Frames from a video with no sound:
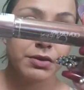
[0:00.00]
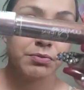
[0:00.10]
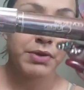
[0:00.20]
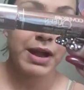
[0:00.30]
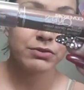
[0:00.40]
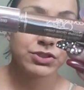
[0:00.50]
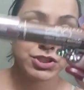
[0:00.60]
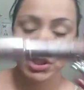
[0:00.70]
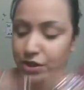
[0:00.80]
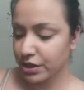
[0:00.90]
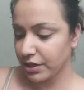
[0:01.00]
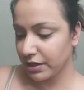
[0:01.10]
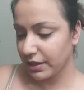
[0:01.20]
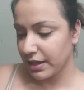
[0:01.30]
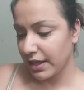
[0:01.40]
brown sugar.
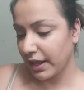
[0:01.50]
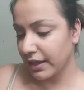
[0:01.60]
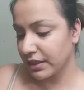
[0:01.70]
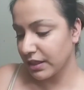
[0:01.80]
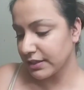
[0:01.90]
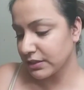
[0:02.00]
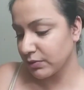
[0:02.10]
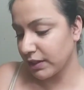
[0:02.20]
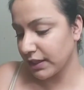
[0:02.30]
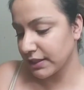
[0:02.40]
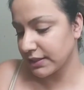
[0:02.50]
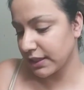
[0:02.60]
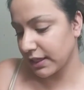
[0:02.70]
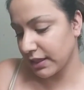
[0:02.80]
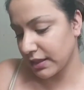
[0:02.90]
And this one is
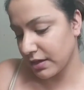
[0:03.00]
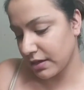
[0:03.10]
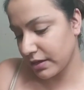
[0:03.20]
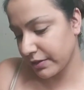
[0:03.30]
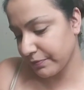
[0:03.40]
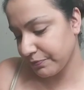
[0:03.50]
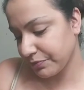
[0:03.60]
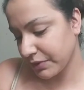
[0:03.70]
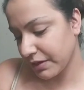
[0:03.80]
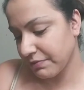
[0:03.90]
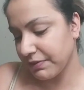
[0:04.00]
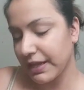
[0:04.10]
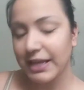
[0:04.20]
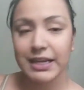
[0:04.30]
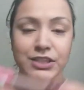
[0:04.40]
in the
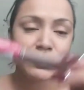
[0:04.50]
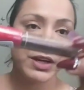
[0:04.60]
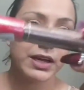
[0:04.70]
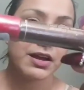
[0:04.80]
electric